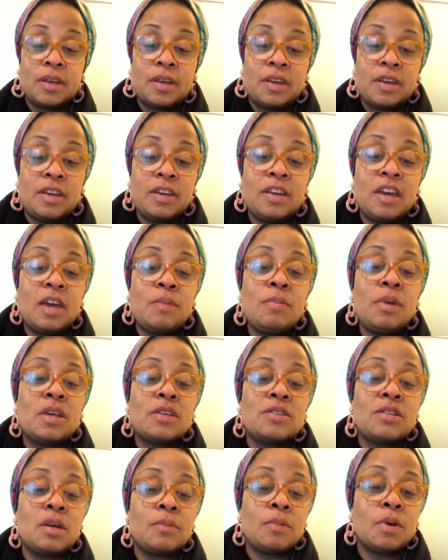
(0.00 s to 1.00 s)
He gave me his
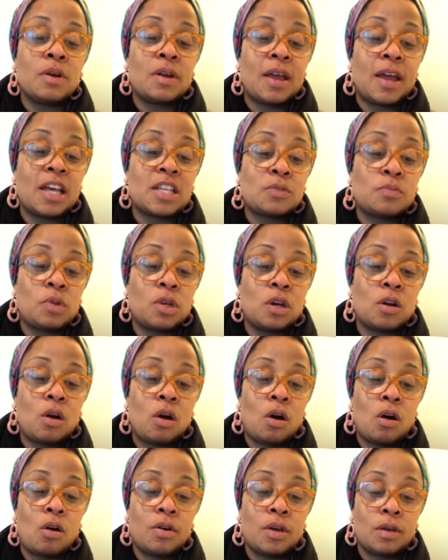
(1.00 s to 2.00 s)
number and asked me to
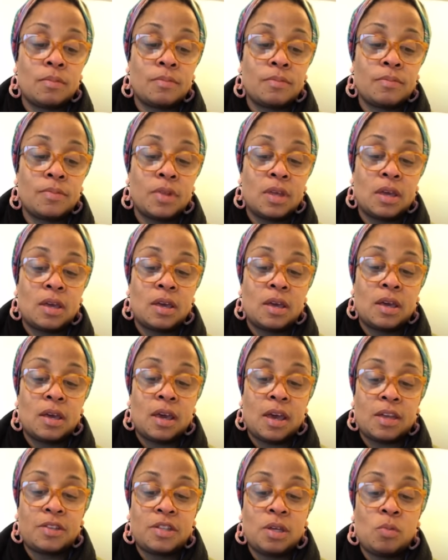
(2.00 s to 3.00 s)
call him,
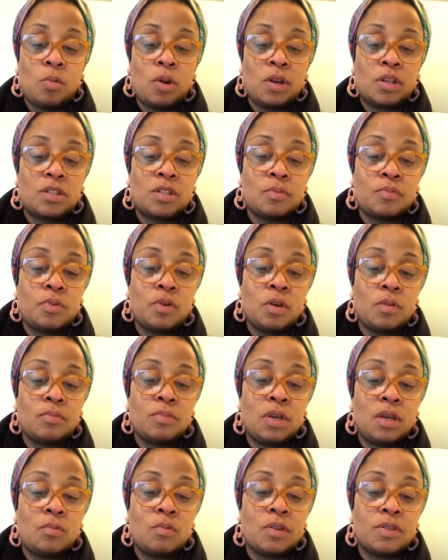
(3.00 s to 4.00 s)
as he wanted to put
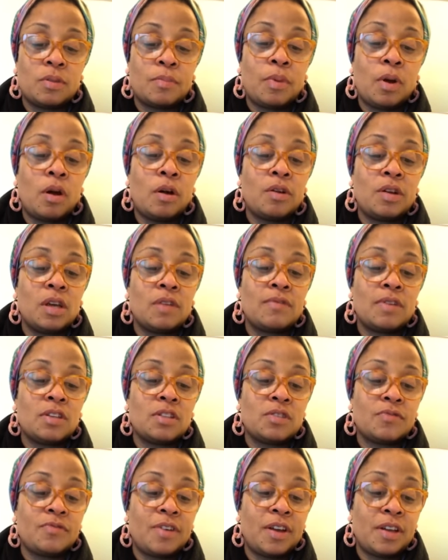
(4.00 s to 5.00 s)
me with a party of his
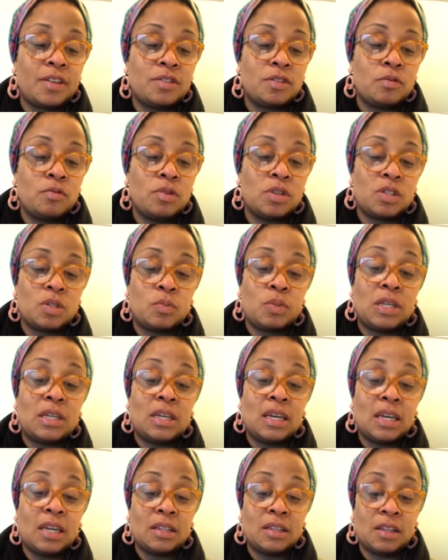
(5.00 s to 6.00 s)
friends who could speak
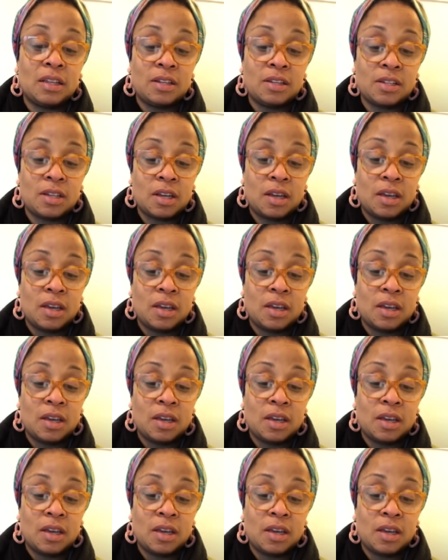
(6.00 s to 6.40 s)
English,